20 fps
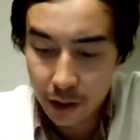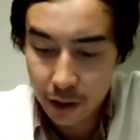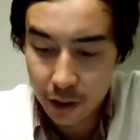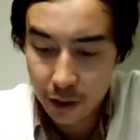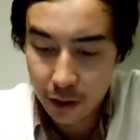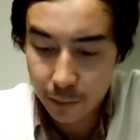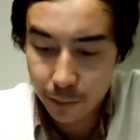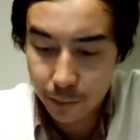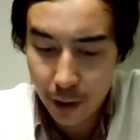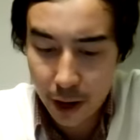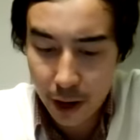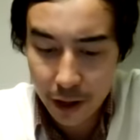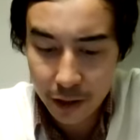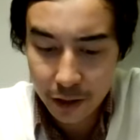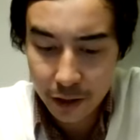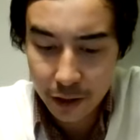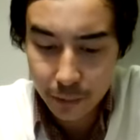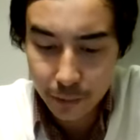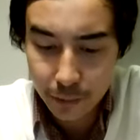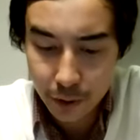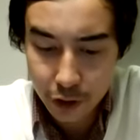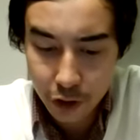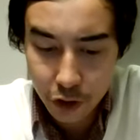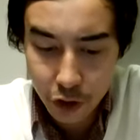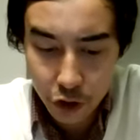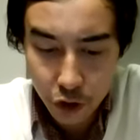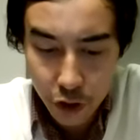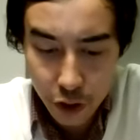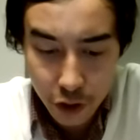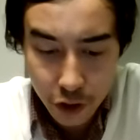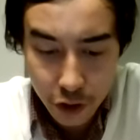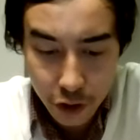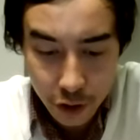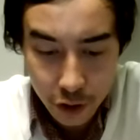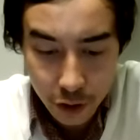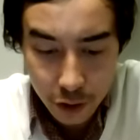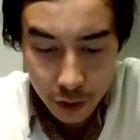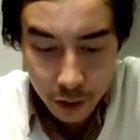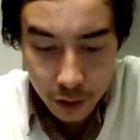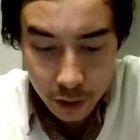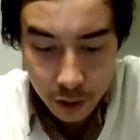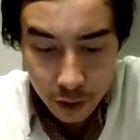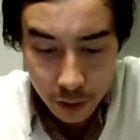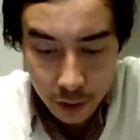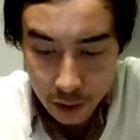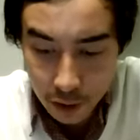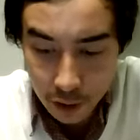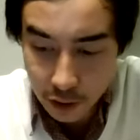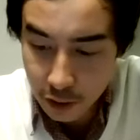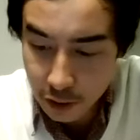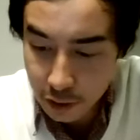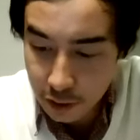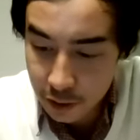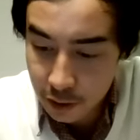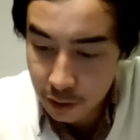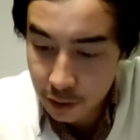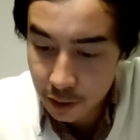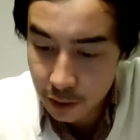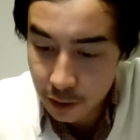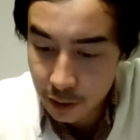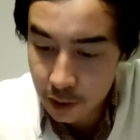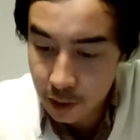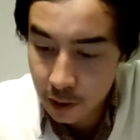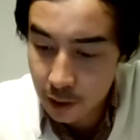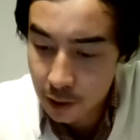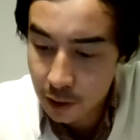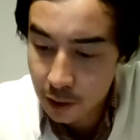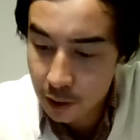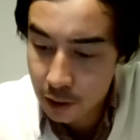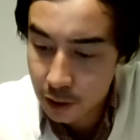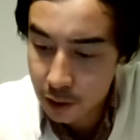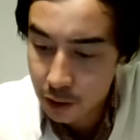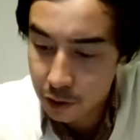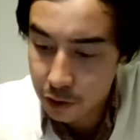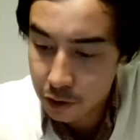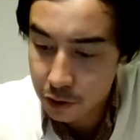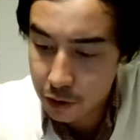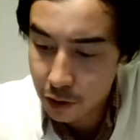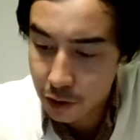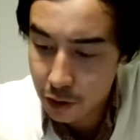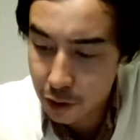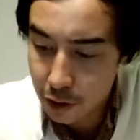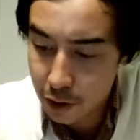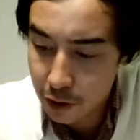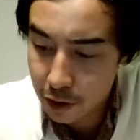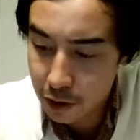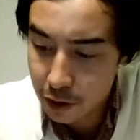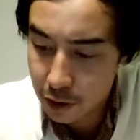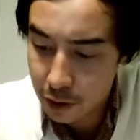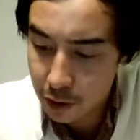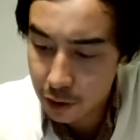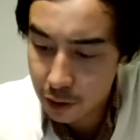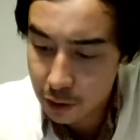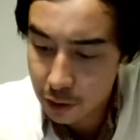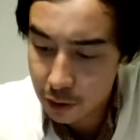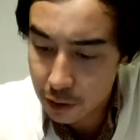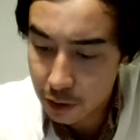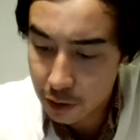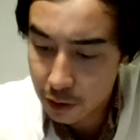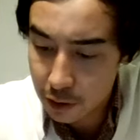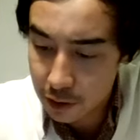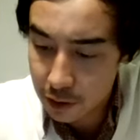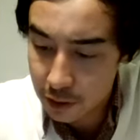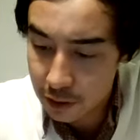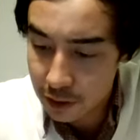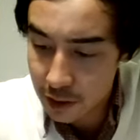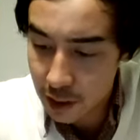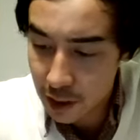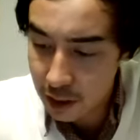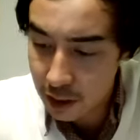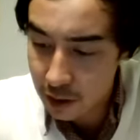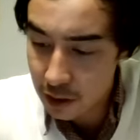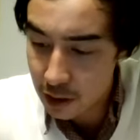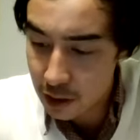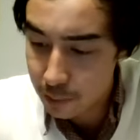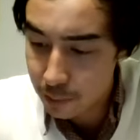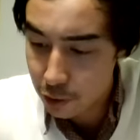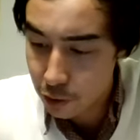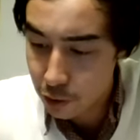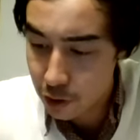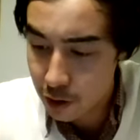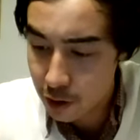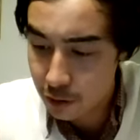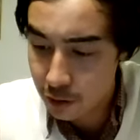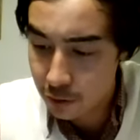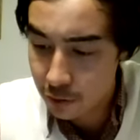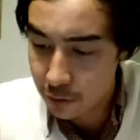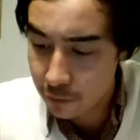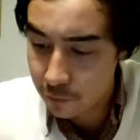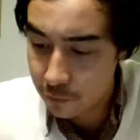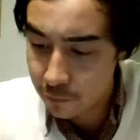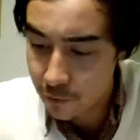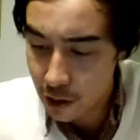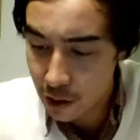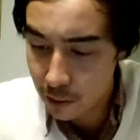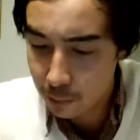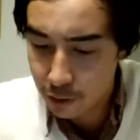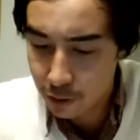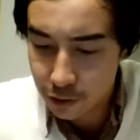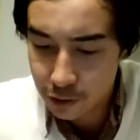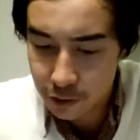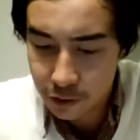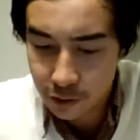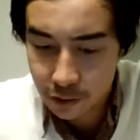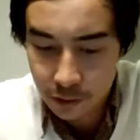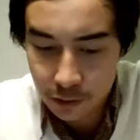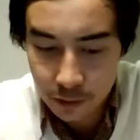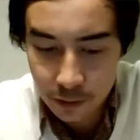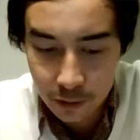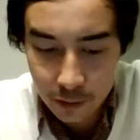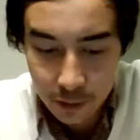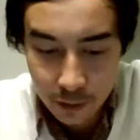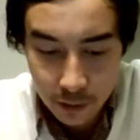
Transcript: And the Biden administration is considering to detain immigrant families